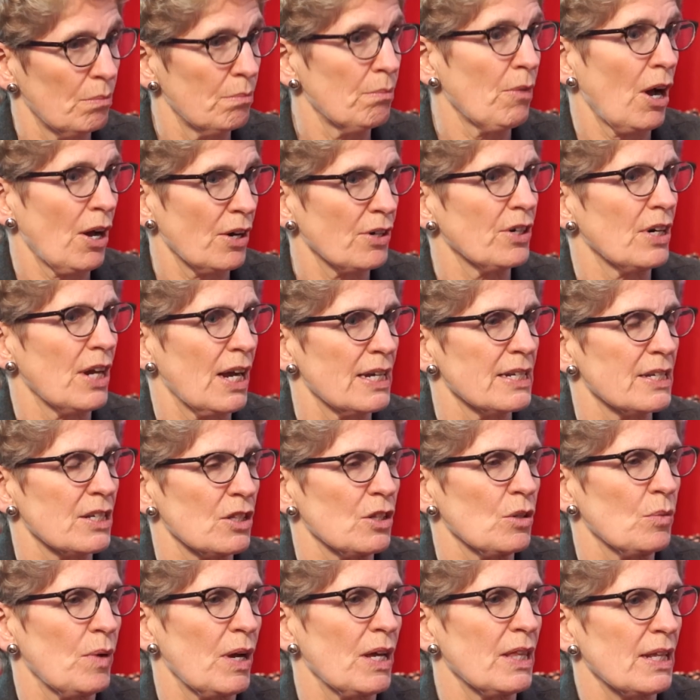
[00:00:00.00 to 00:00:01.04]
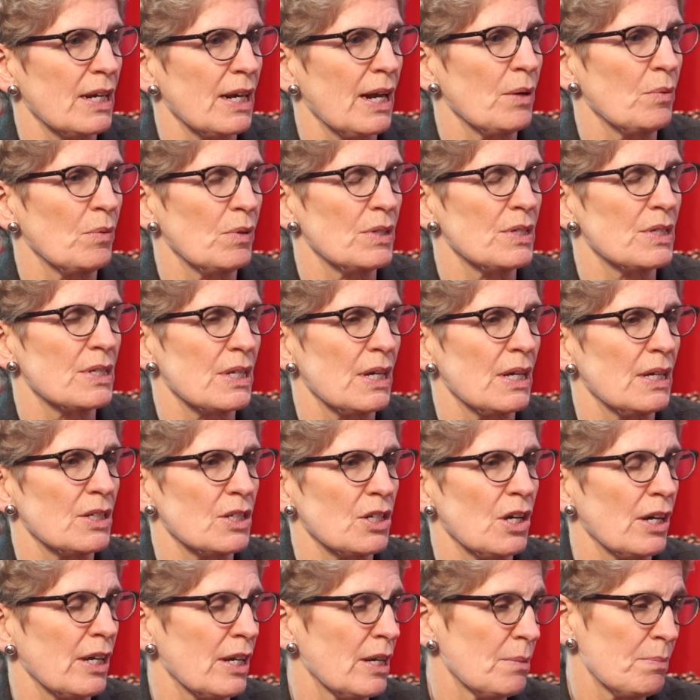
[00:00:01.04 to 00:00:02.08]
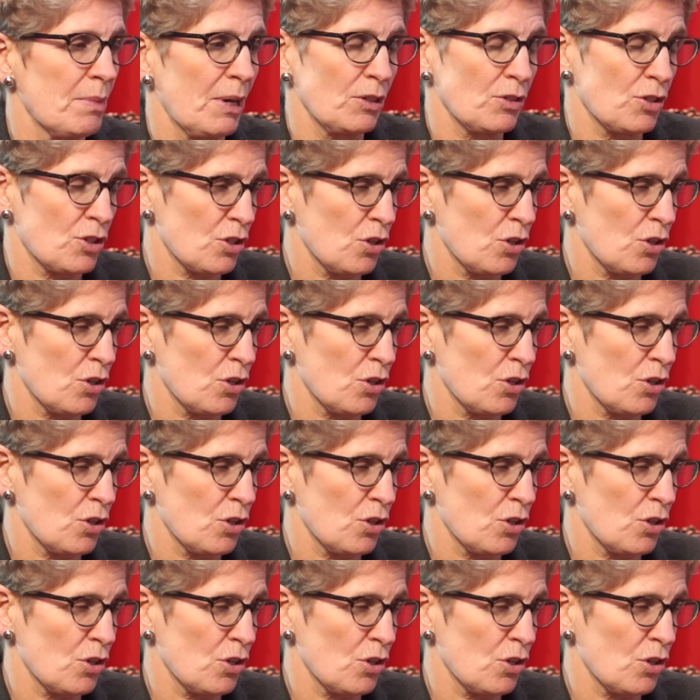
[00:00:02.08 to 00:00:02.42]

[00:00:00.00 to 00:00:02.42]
modernize in the way that I was talking about.